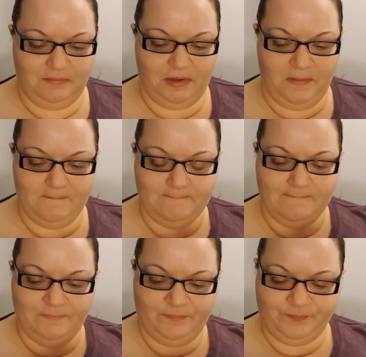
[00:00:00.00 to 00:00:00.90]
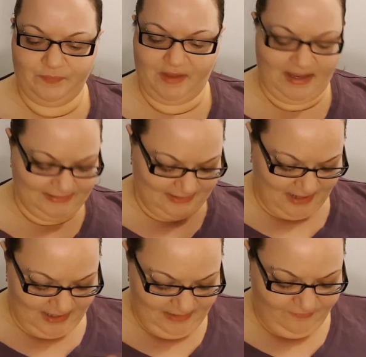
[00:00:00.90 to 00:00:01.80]
It has
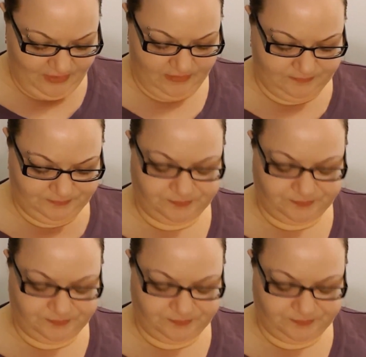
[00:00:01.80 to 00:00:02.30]
kind of a